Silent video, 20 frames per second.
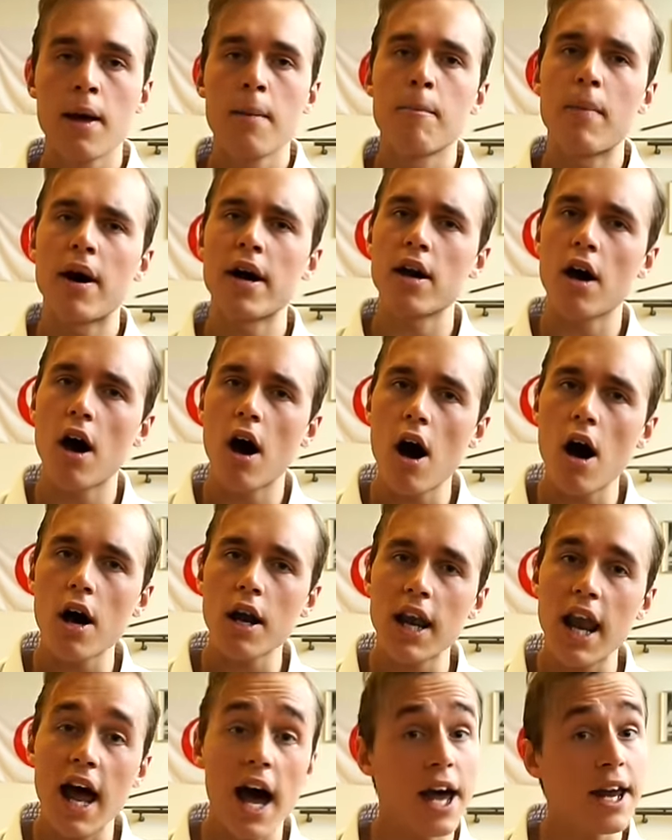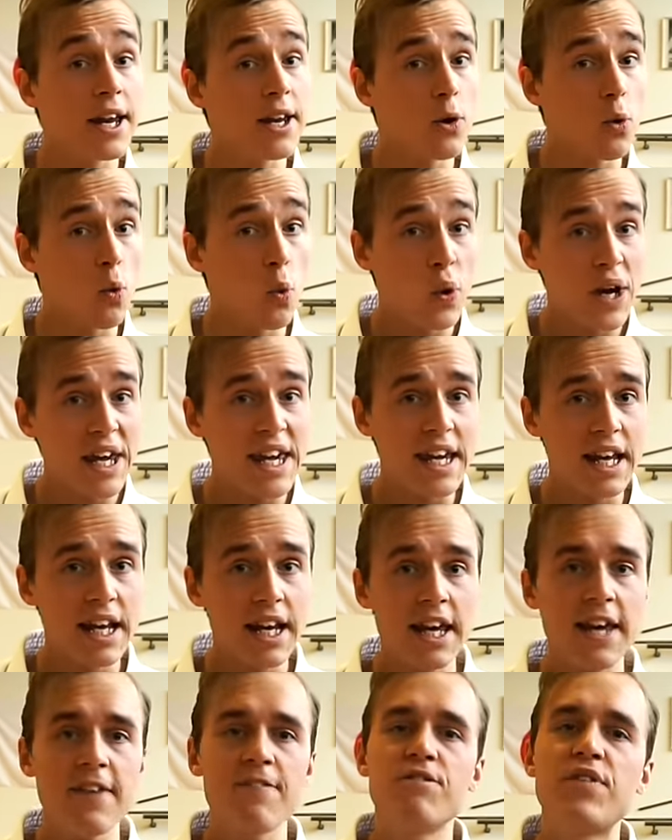my online
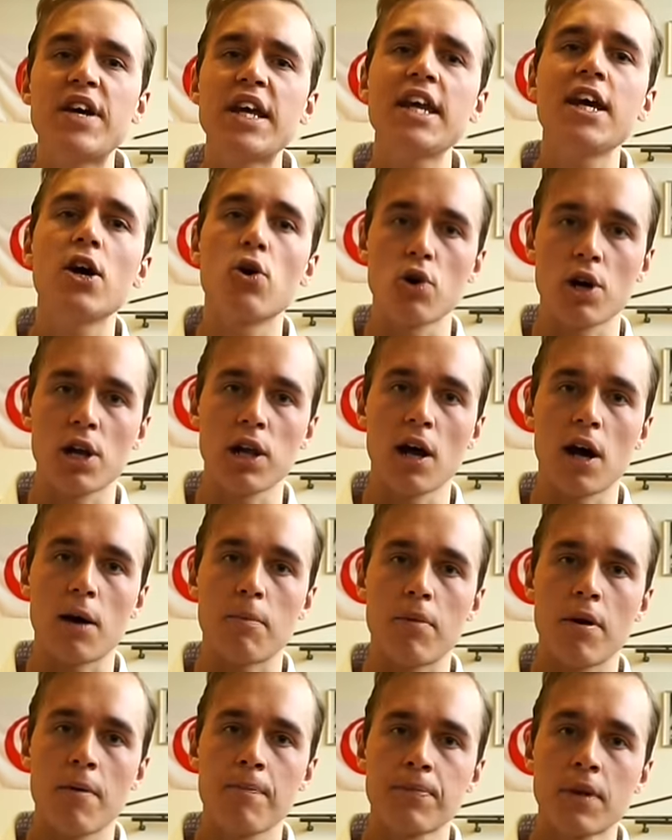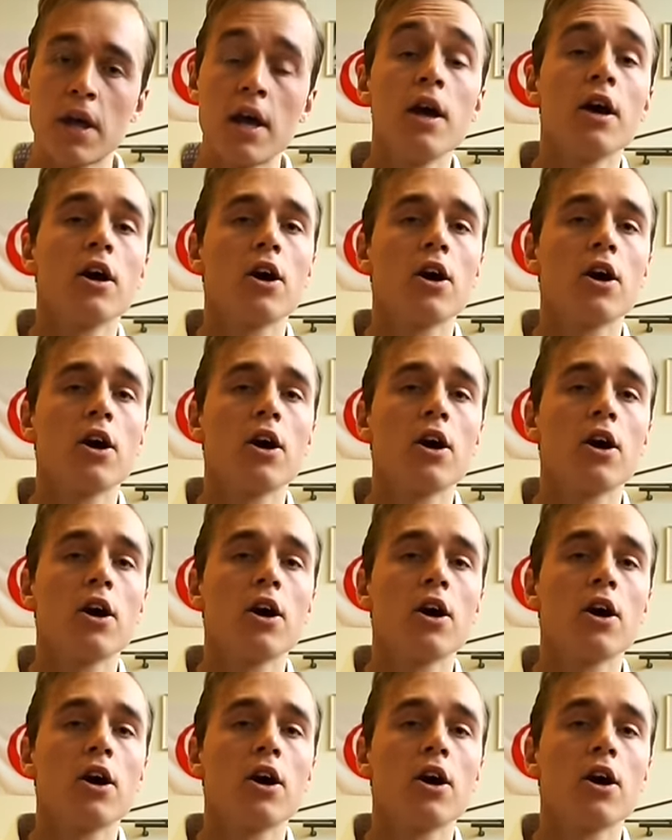weekly video club.